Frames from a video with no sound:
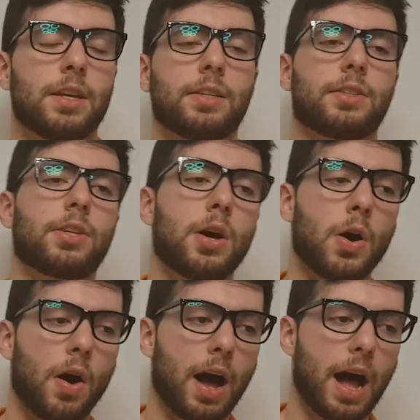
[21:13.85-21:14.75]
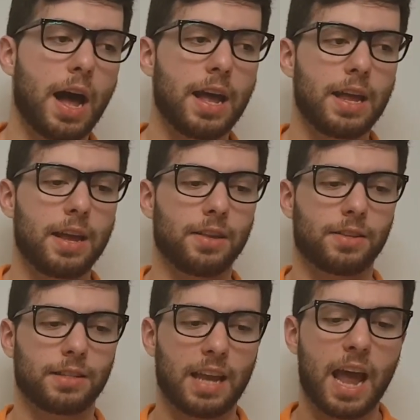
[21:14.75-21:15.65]
So I
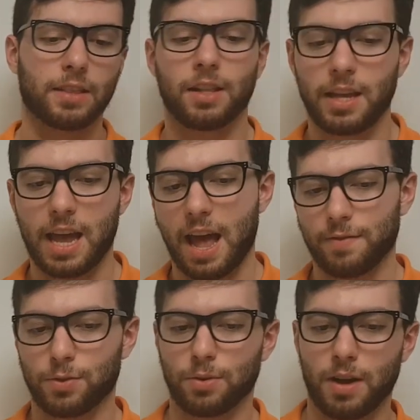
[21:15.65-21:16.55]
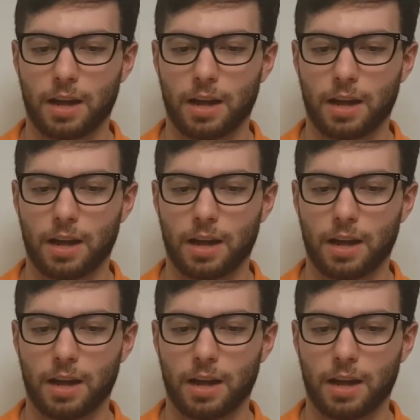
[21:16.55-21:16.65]
sadly have to